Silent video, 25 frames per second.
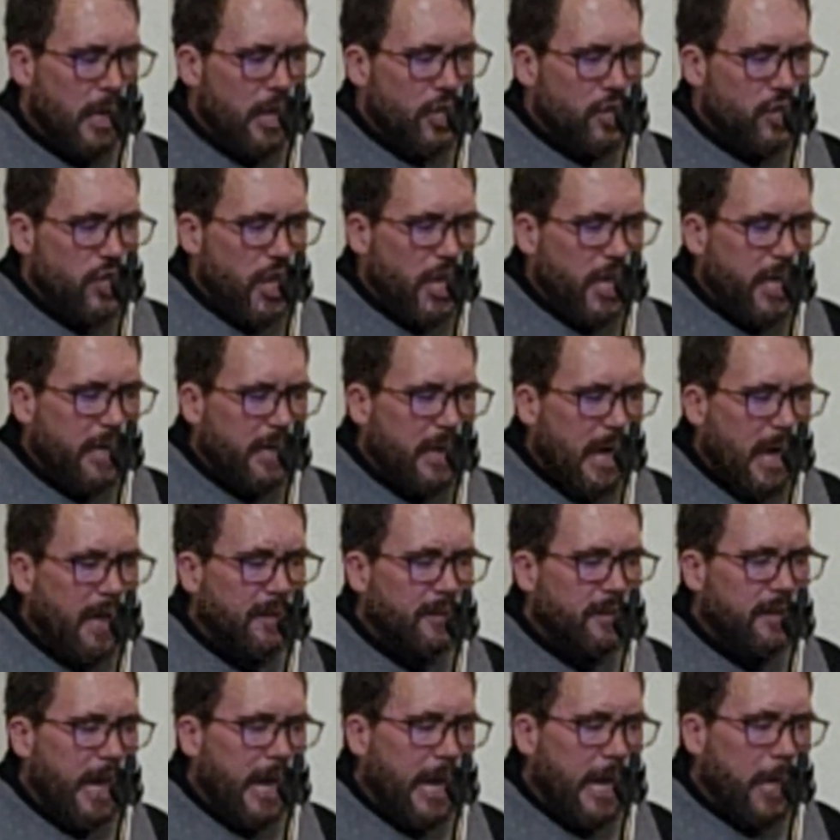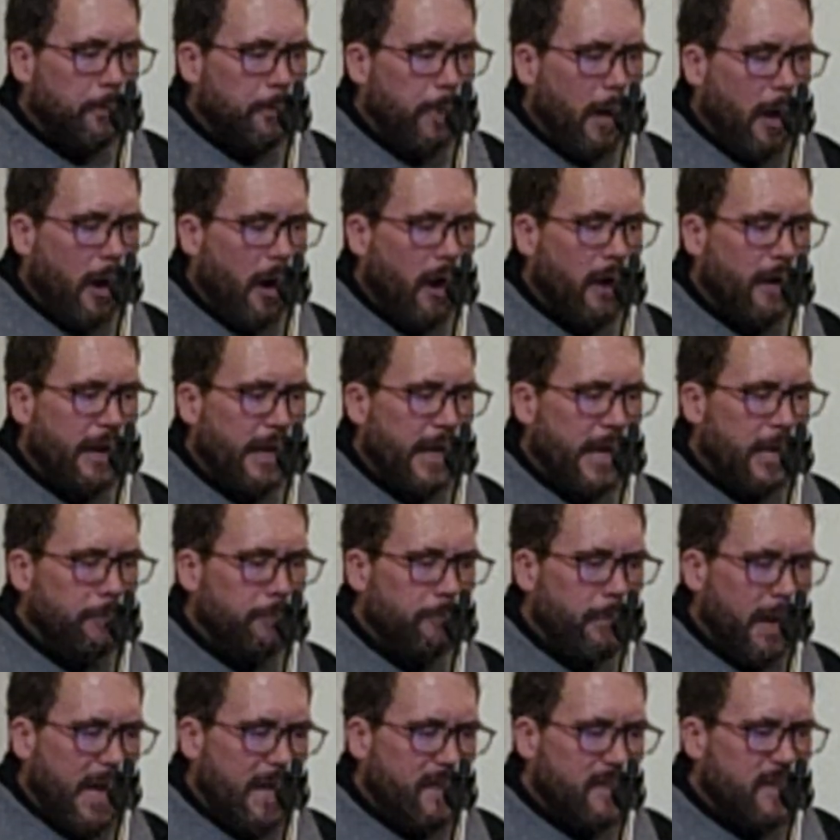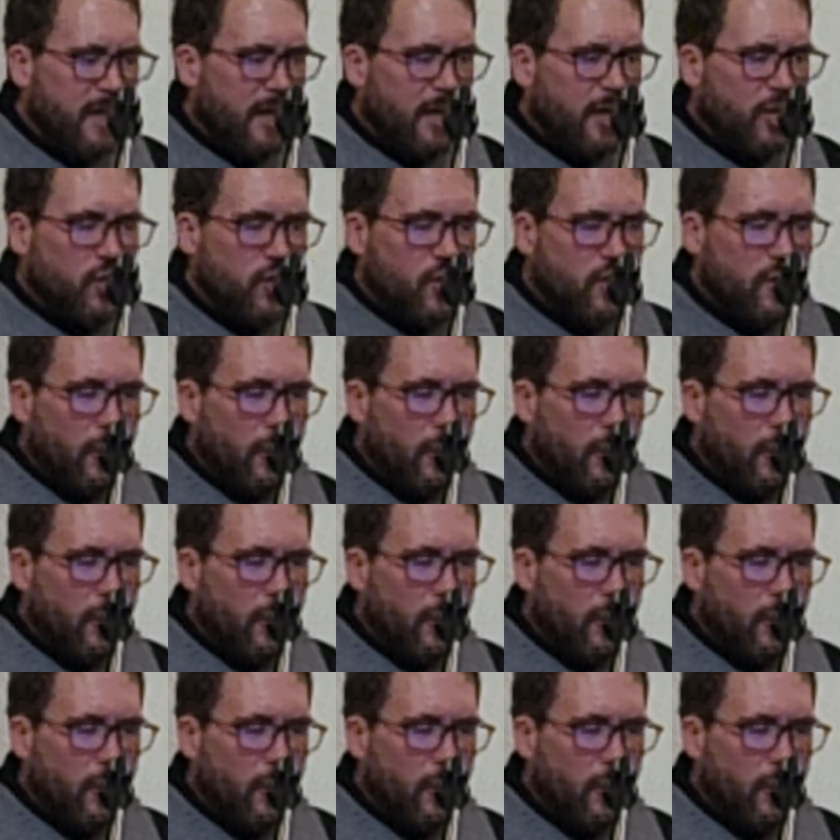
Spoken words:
She cannot take part in basic